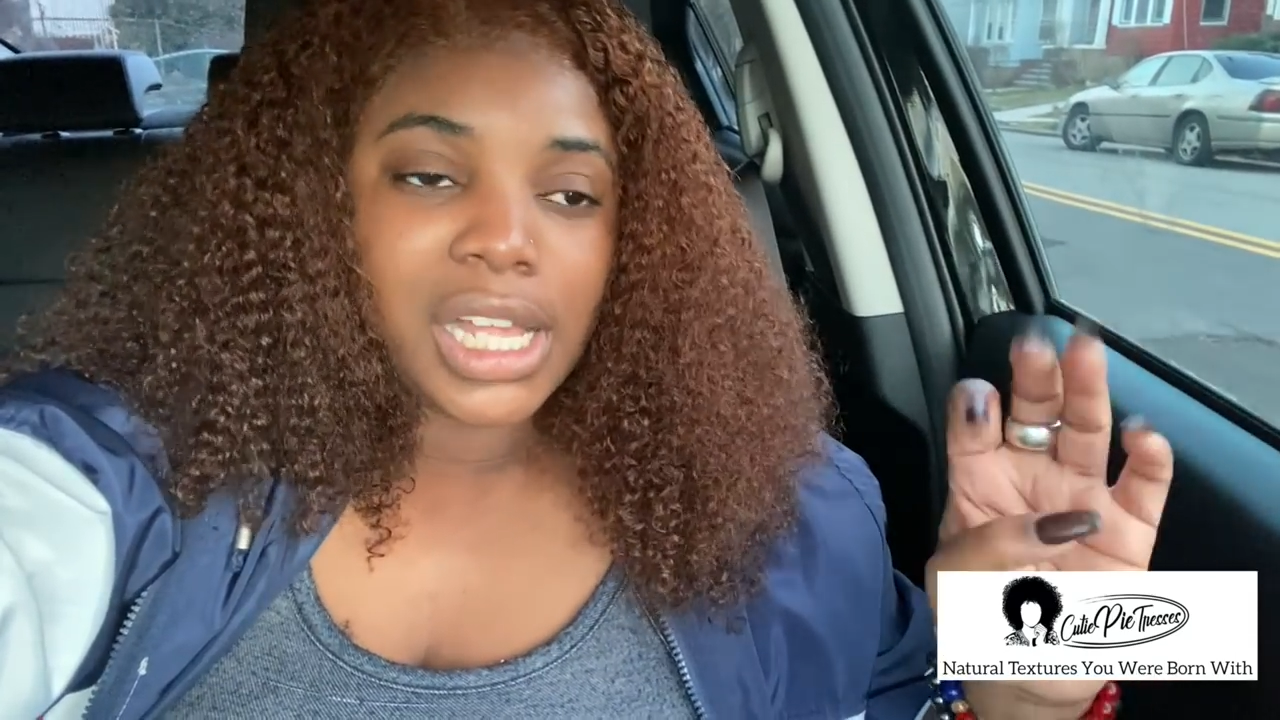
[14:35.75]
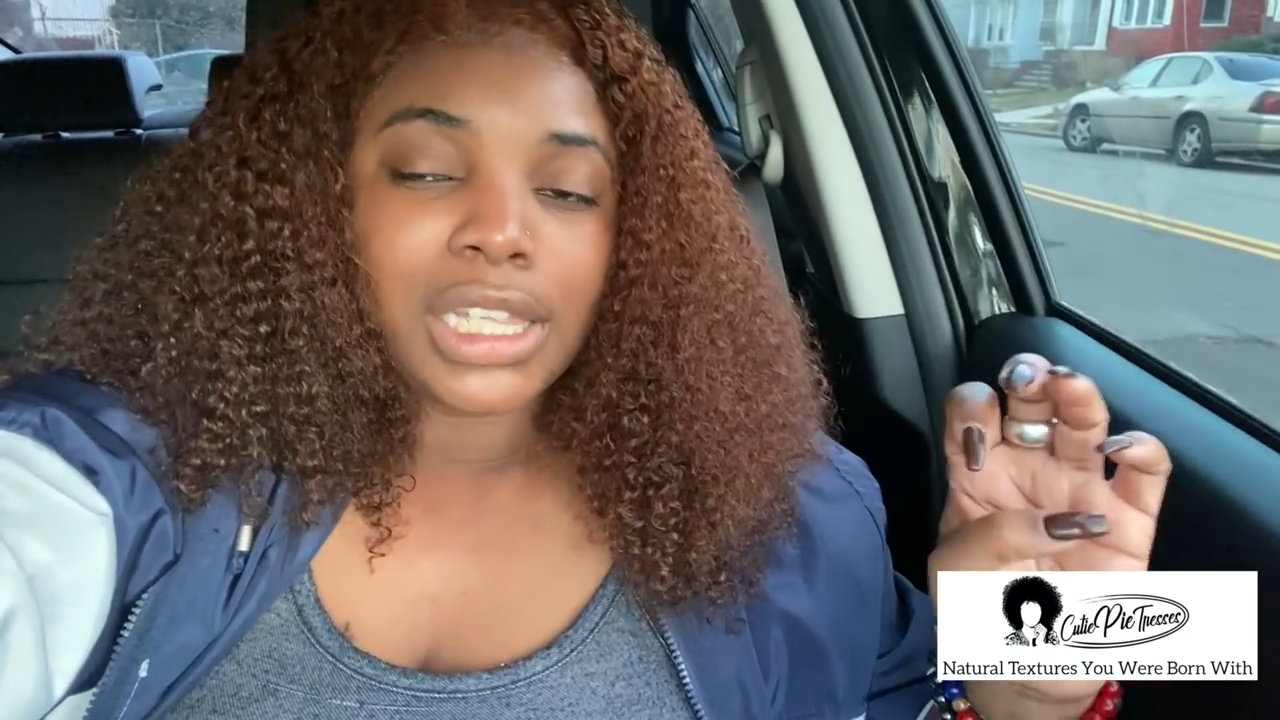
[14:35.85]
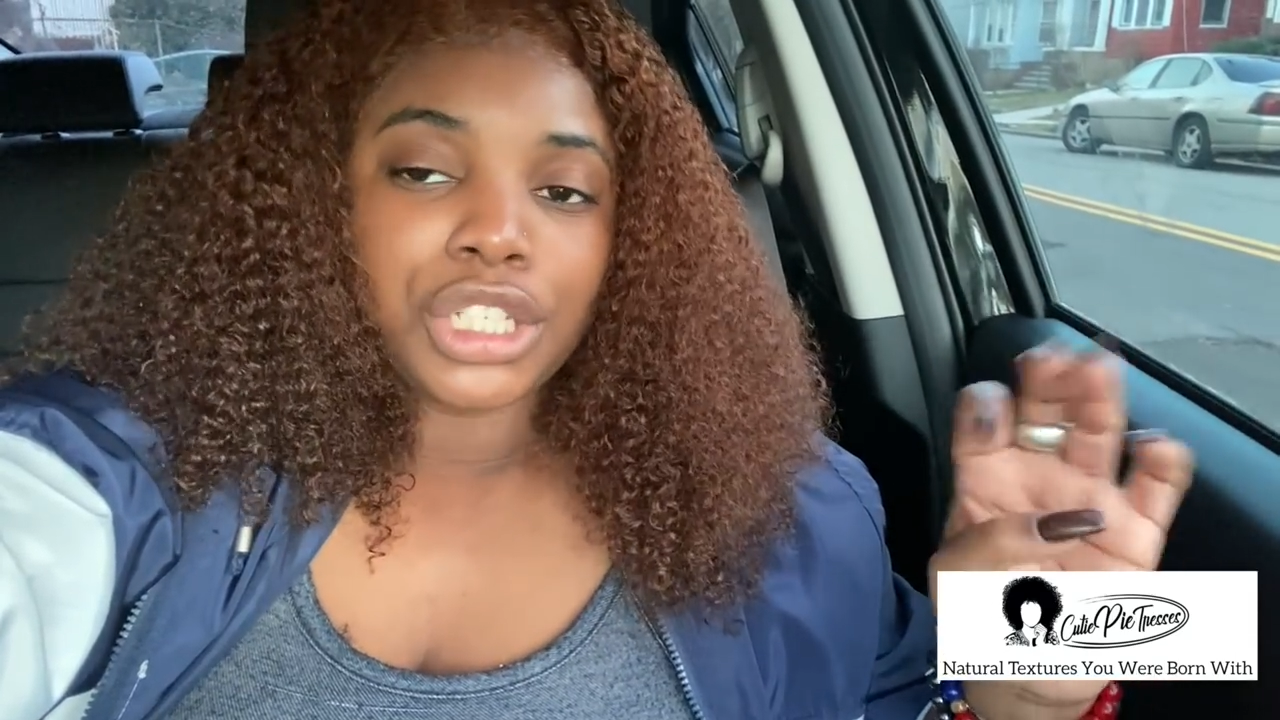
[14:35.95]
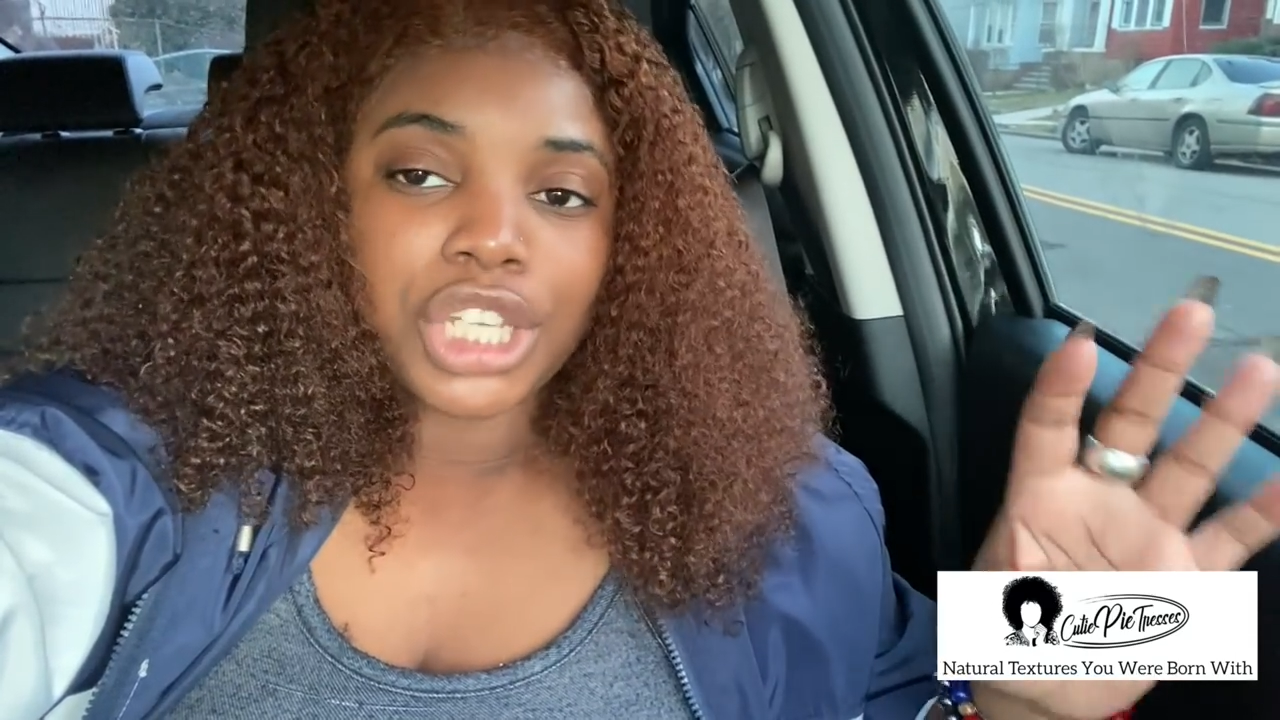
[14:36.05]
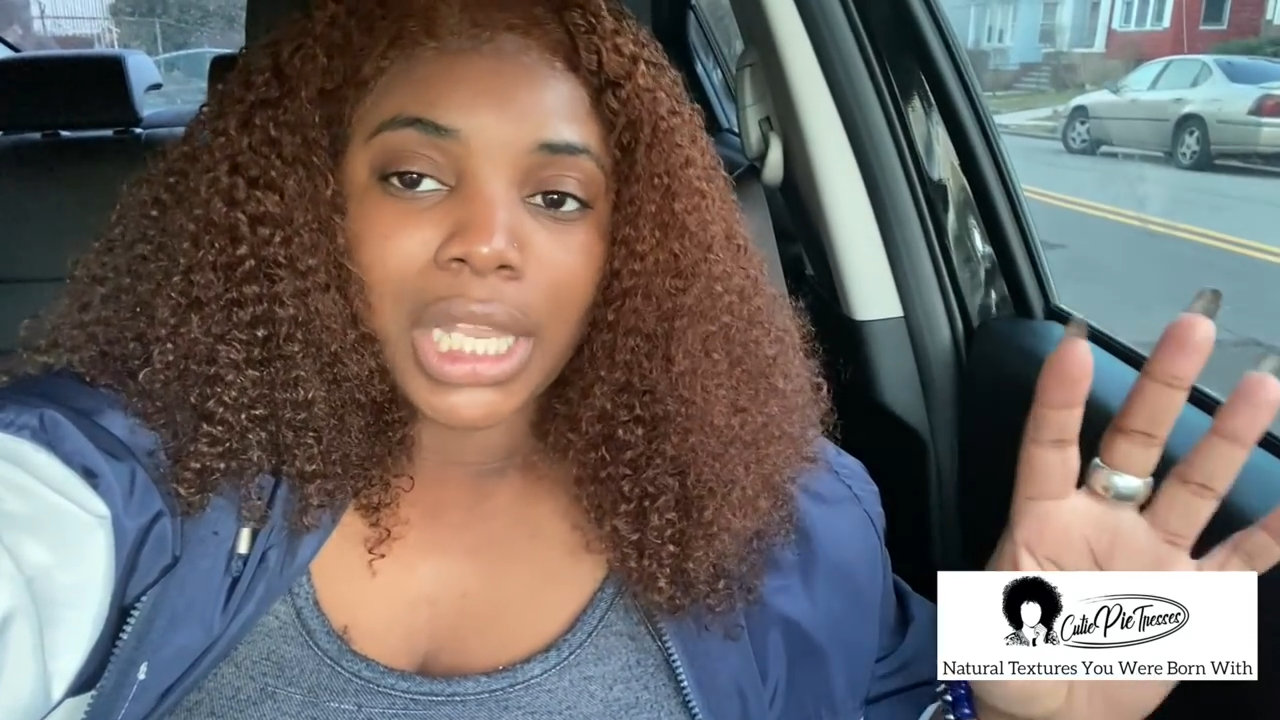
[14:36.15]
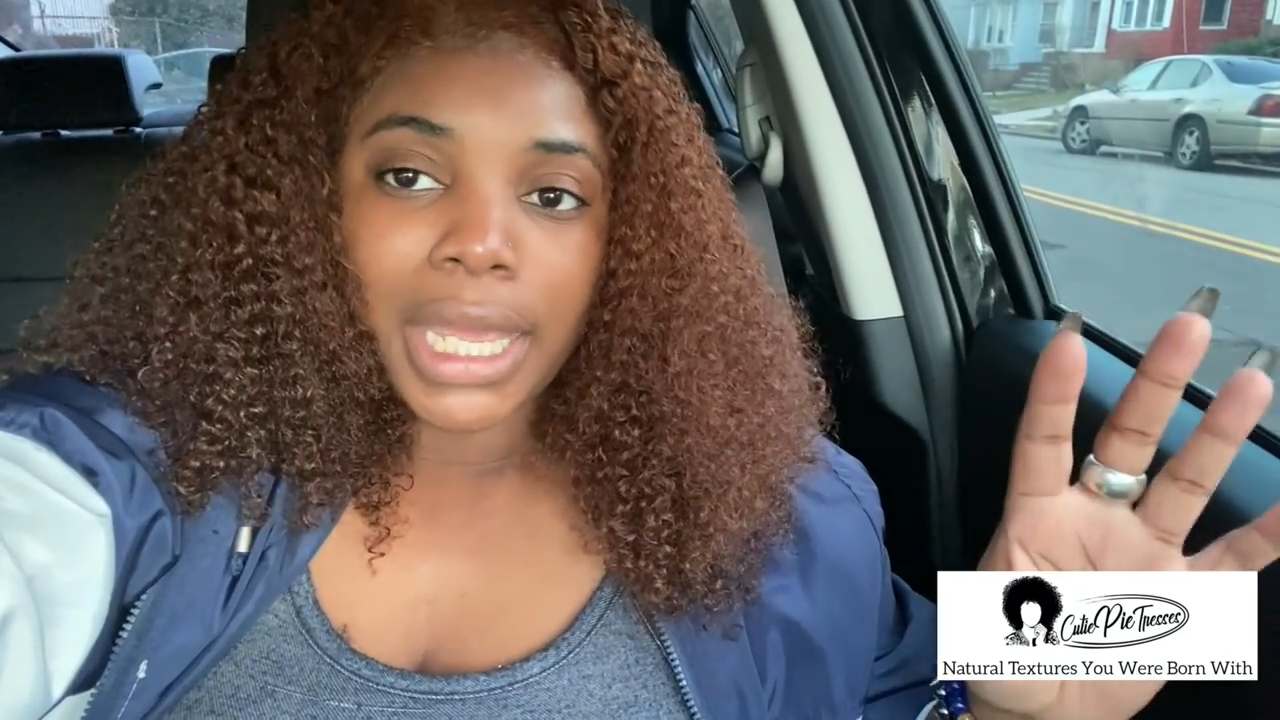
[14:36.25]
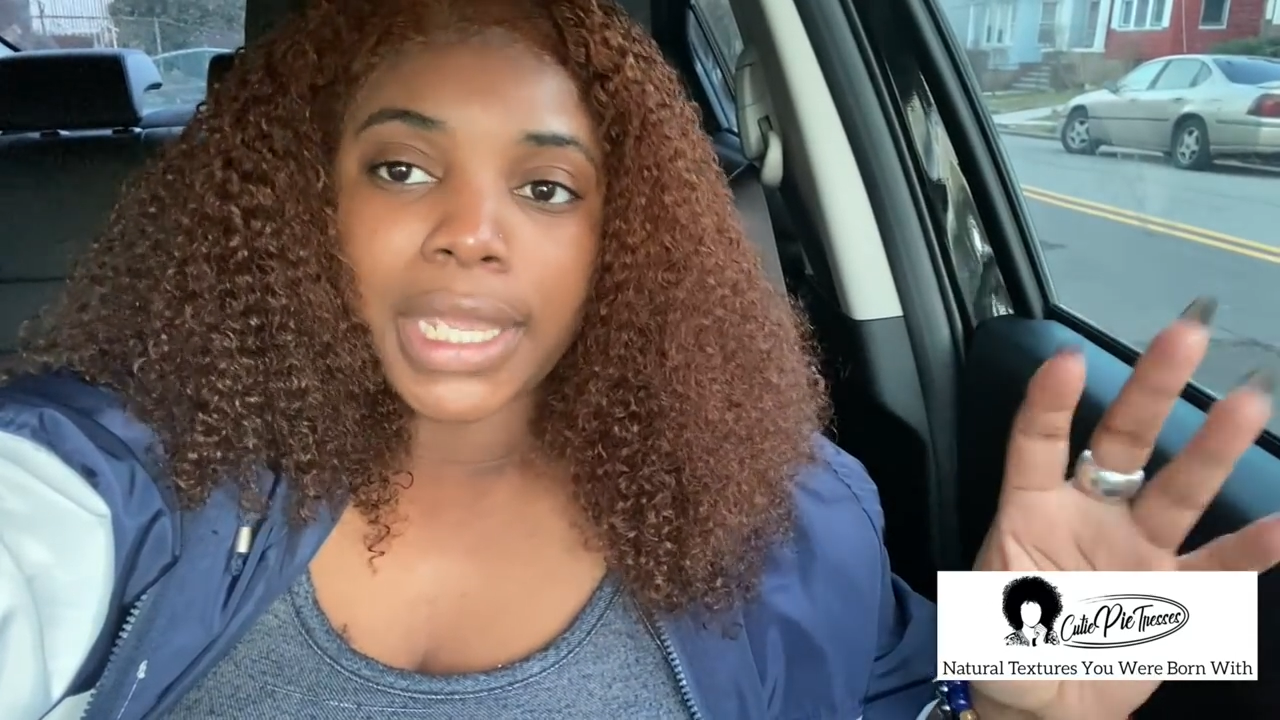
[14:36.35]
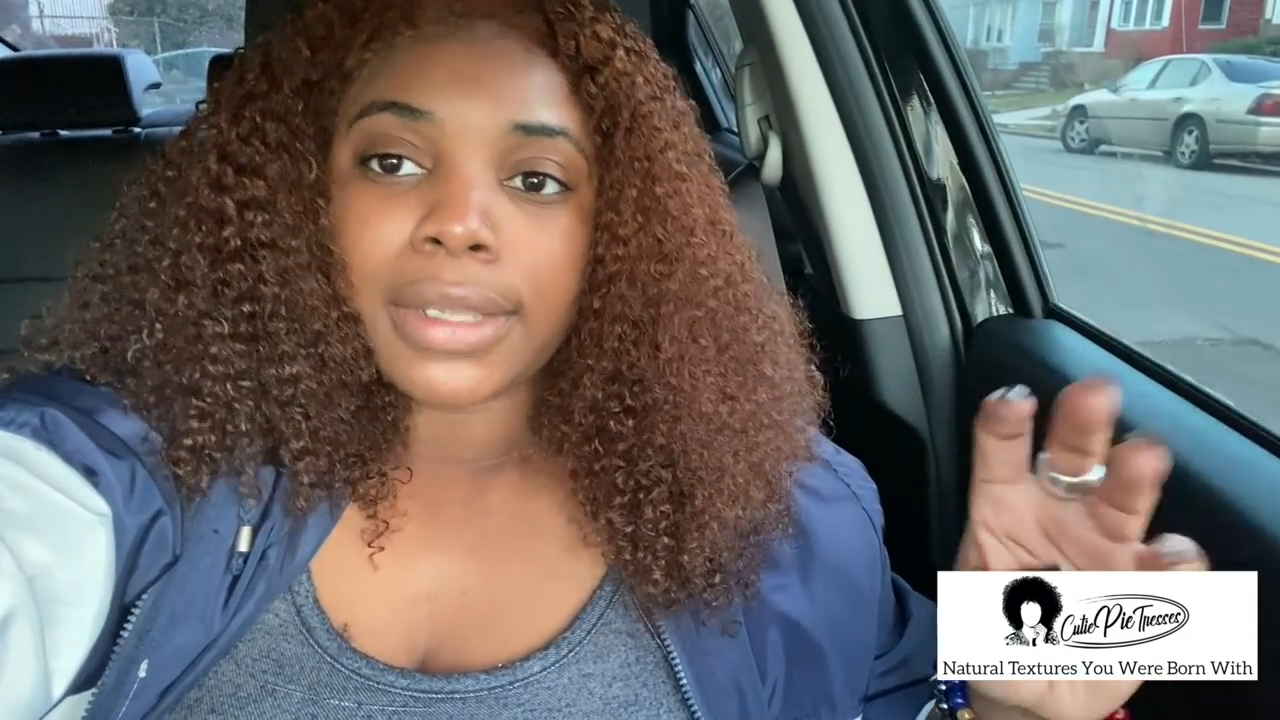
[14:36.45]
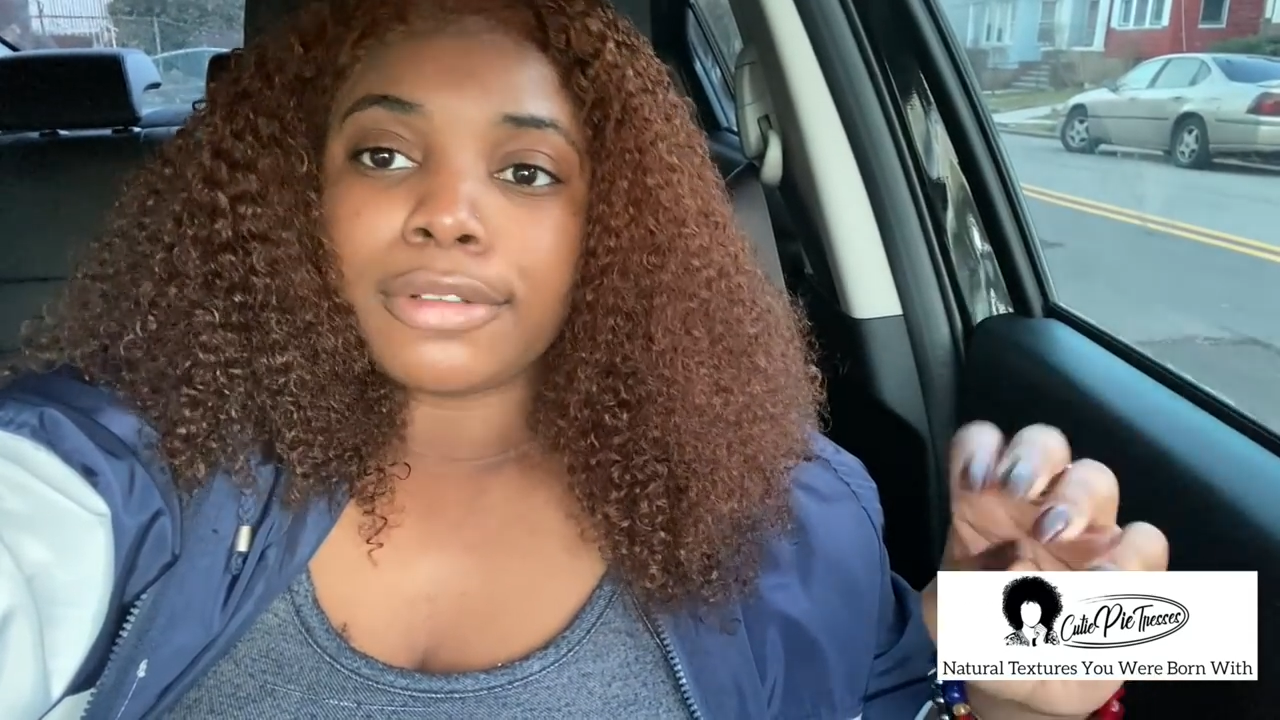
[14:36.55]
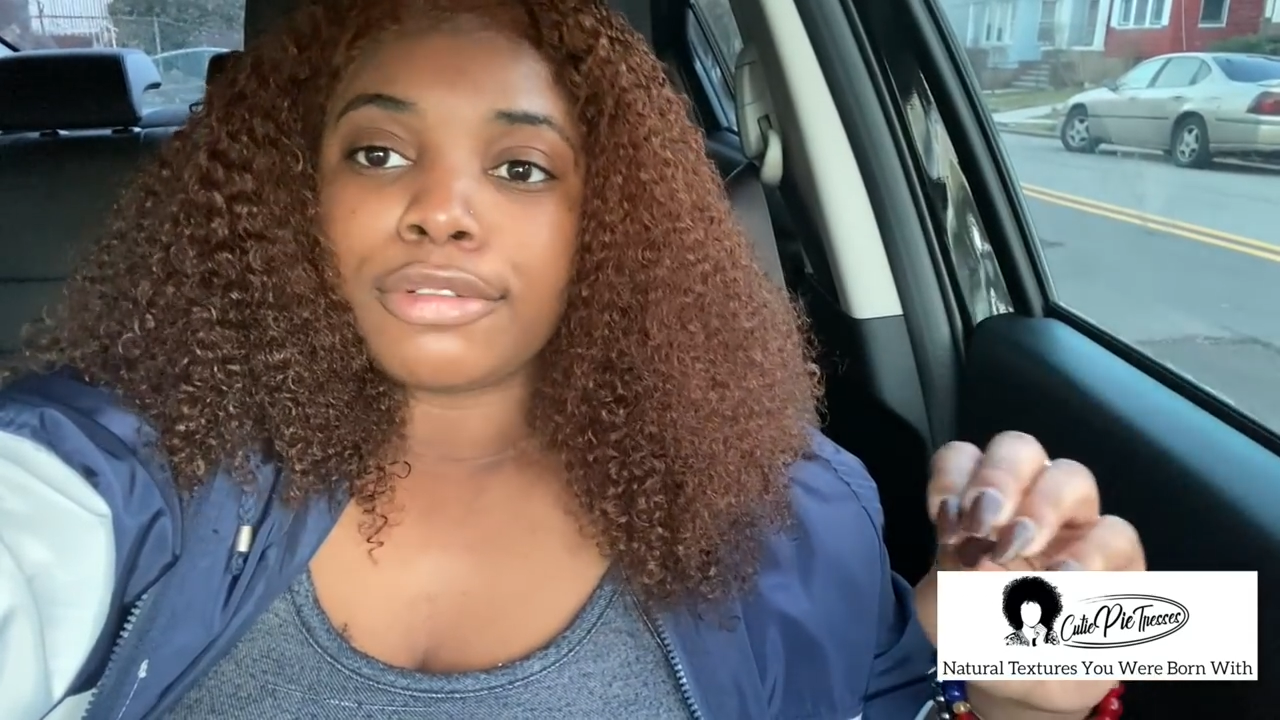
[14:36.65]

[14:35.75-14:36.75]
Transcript: legit, like,